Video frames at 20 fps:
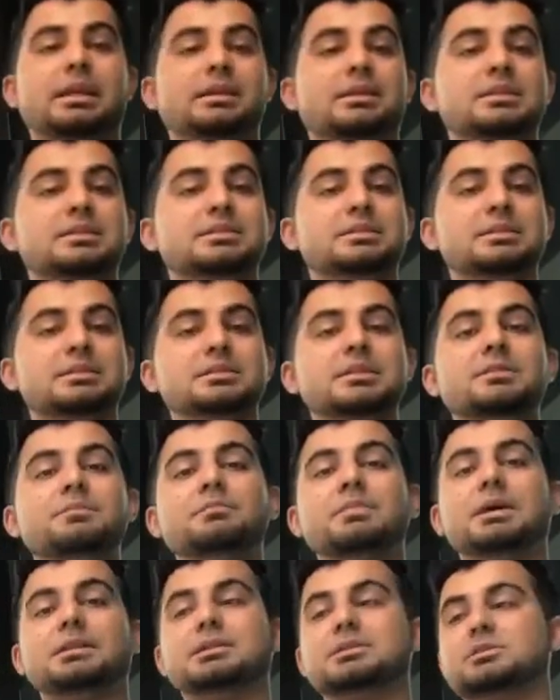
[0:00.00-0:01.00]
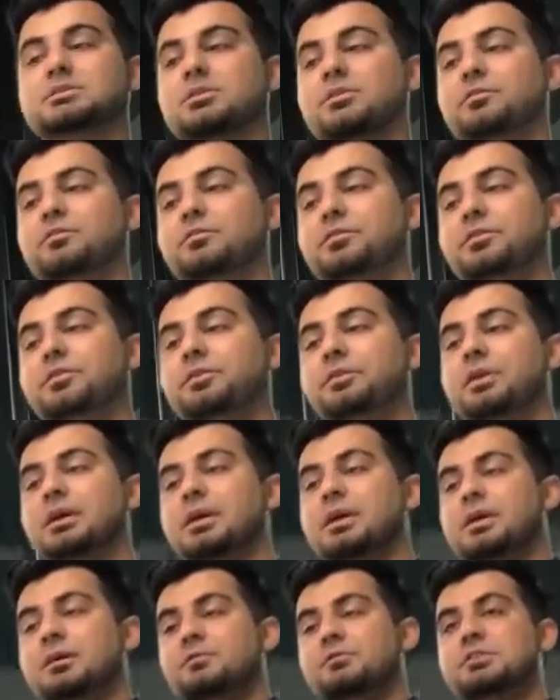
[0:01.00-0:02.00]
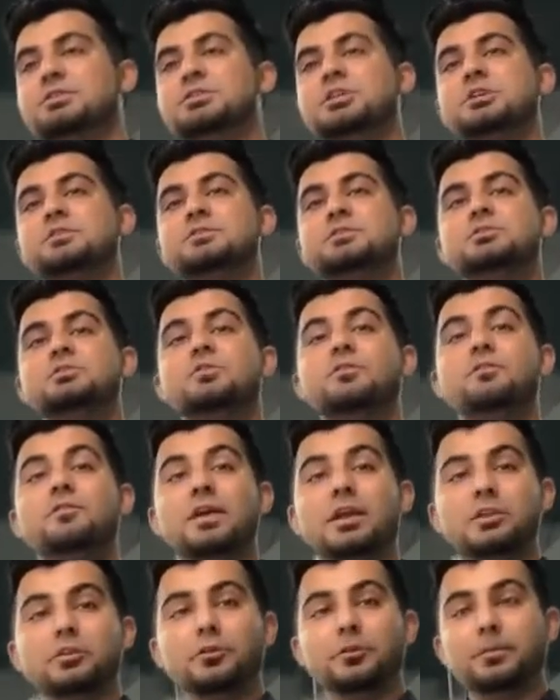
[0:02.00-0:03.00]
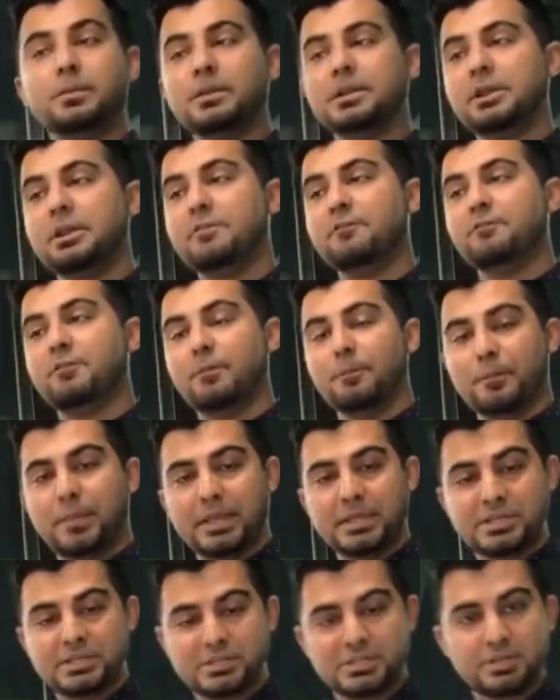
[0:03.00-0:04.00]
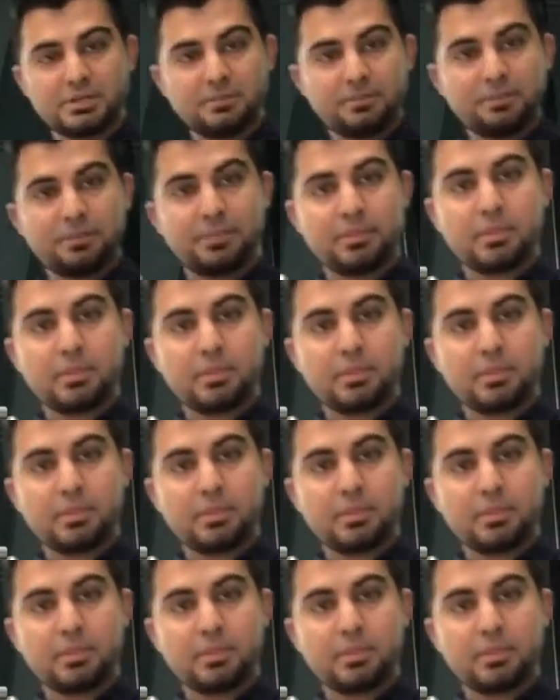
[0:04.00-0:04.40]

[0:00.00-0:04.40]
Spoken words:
decision by the software, which gives you valuable information